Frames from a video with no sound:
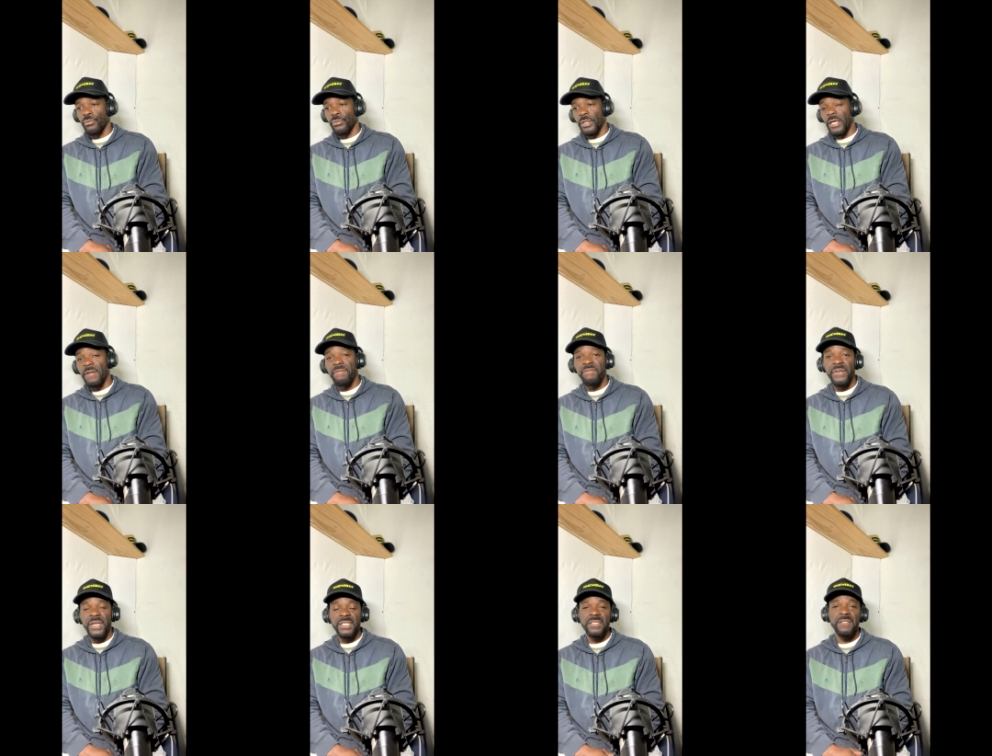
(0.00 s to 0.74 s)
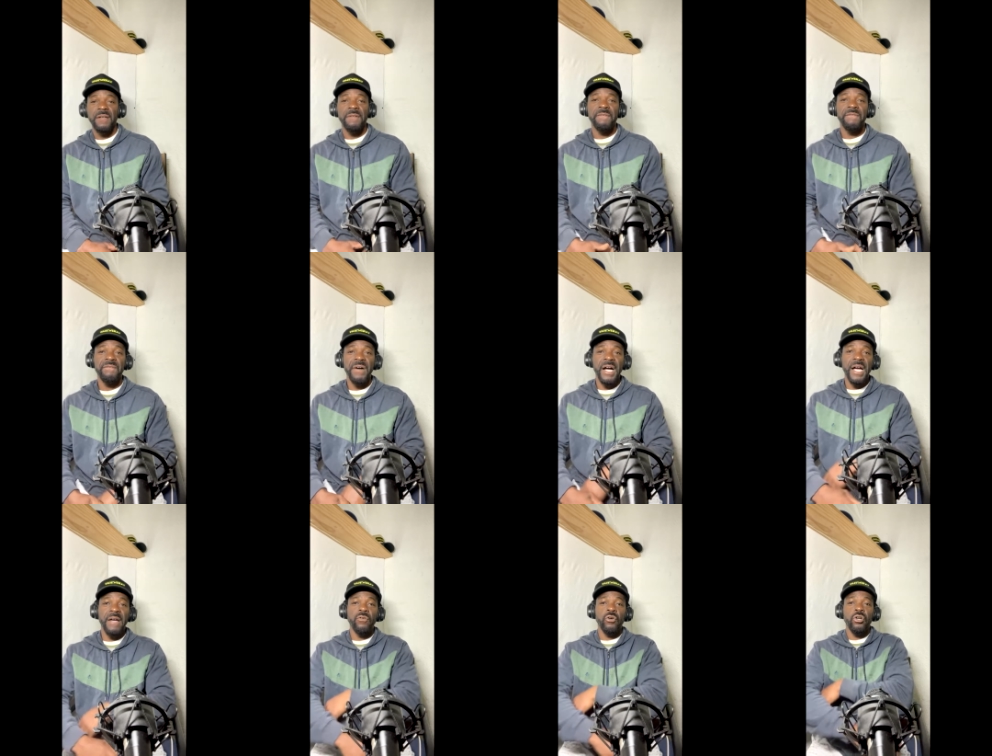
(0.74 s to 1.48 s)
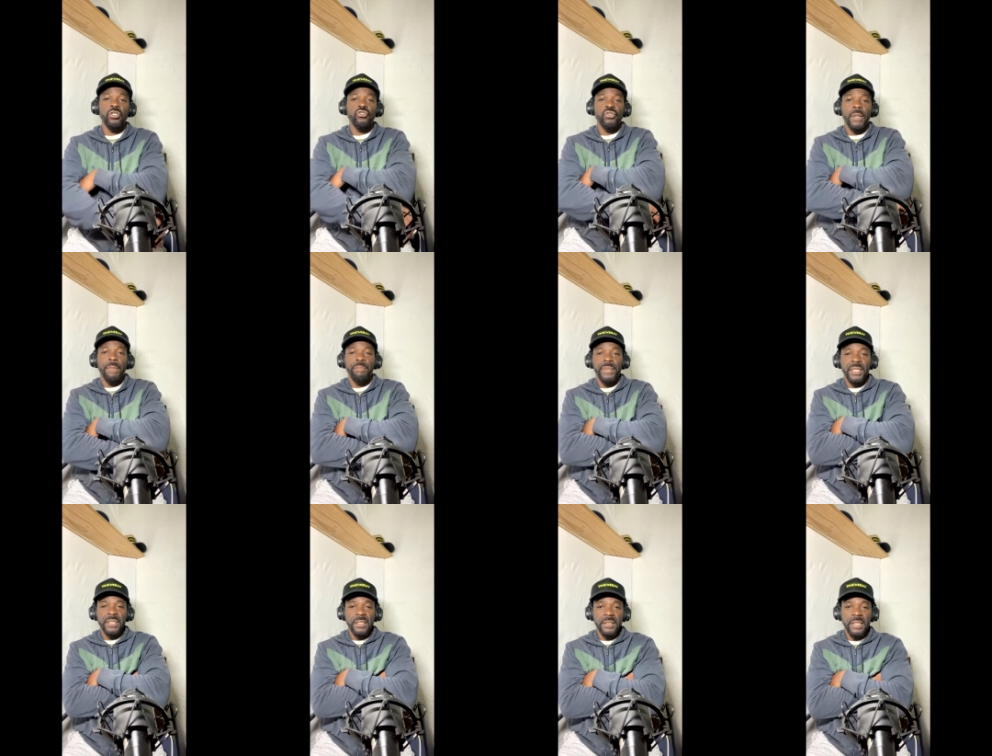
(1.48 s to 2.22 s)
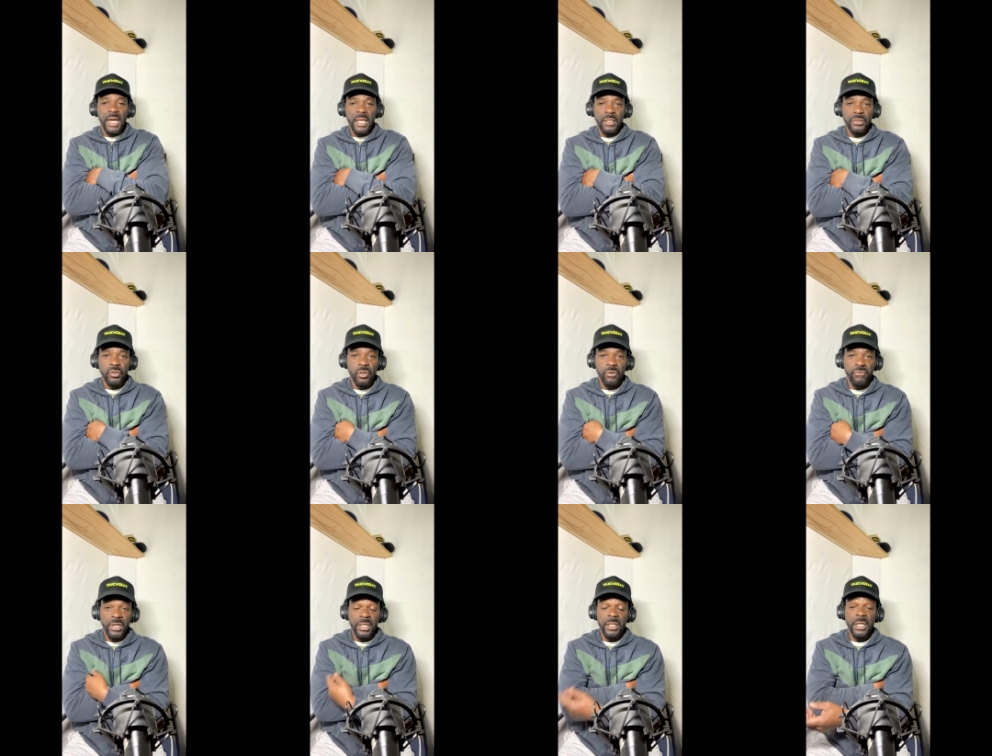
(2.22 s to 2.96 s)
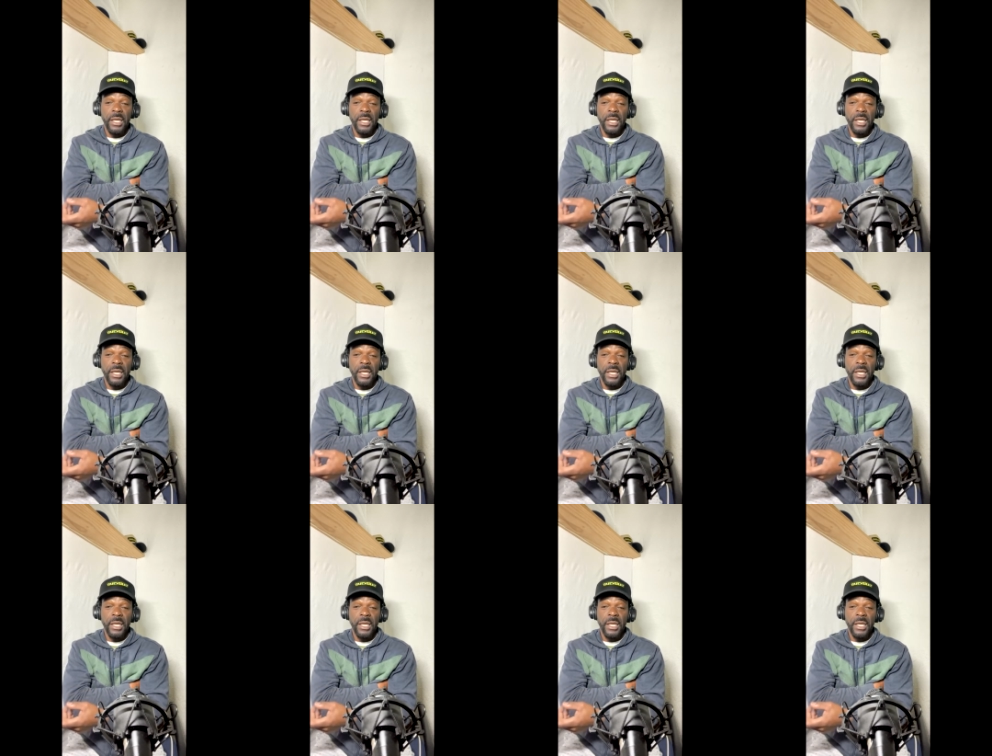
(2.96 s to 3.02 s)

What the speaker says: invests $500 billion already.